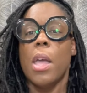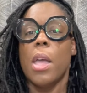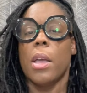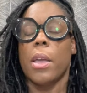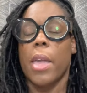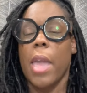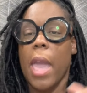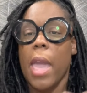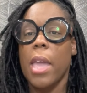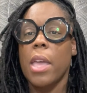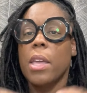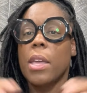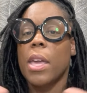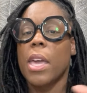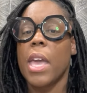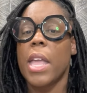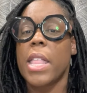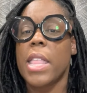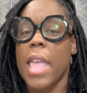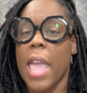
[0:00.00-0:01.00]
Okay,
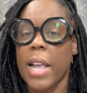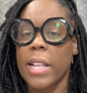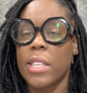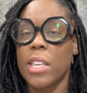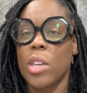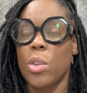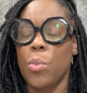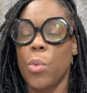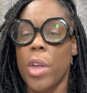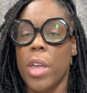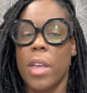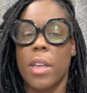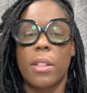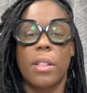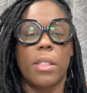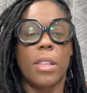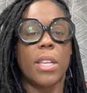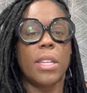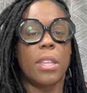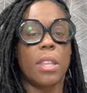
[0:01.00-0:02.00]
connecting with,
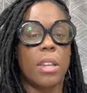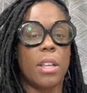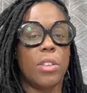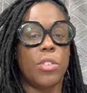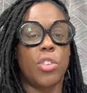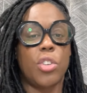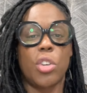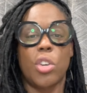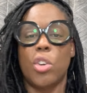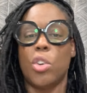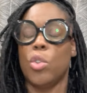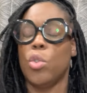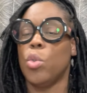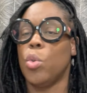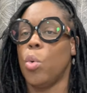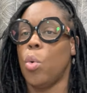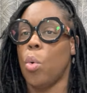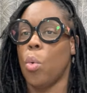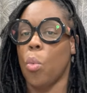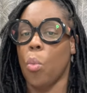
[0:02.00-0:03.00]
listening
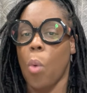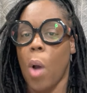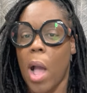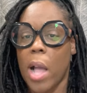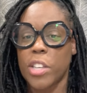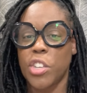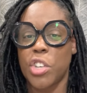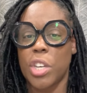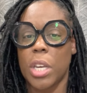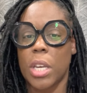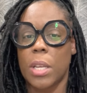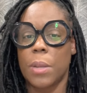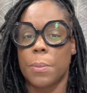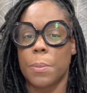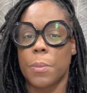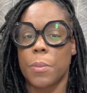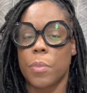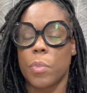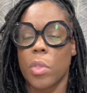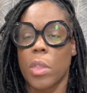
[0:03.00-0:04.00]
to,
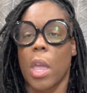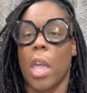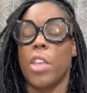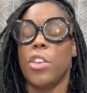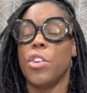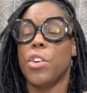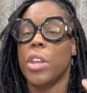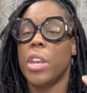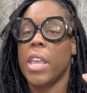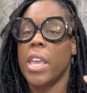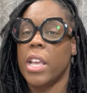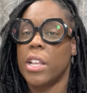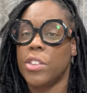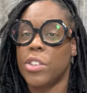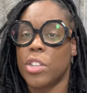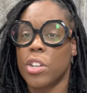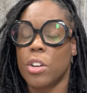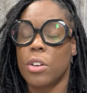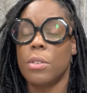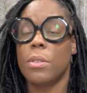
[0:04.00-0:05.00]
watching, and you're going to
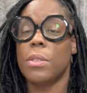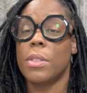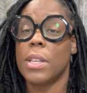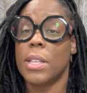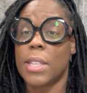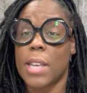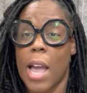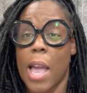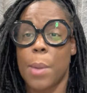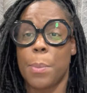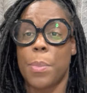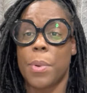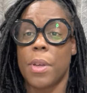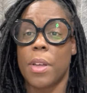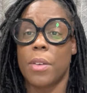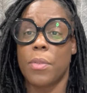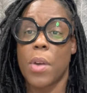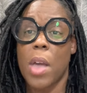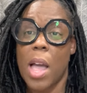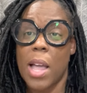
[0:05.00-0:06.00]
insert the type
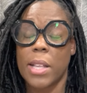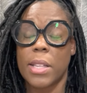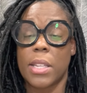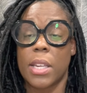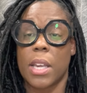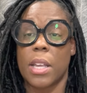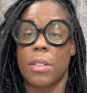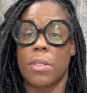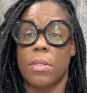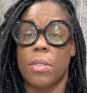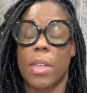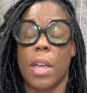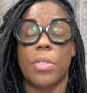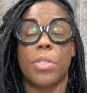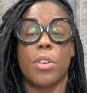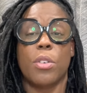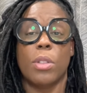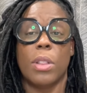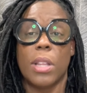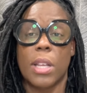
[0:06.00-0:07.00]
of content that
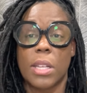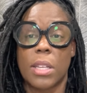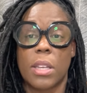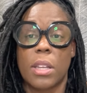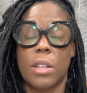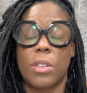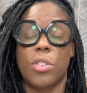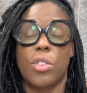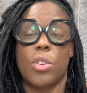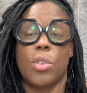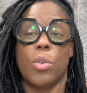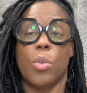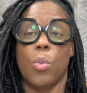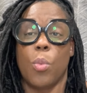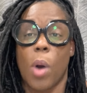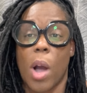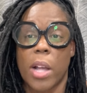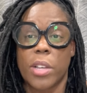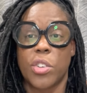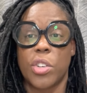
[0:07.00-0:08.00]
they're listening to,
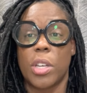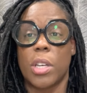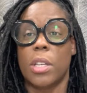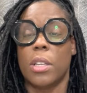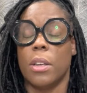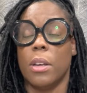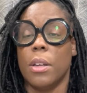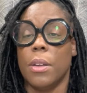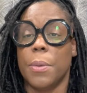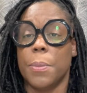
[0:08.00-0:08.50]
watching,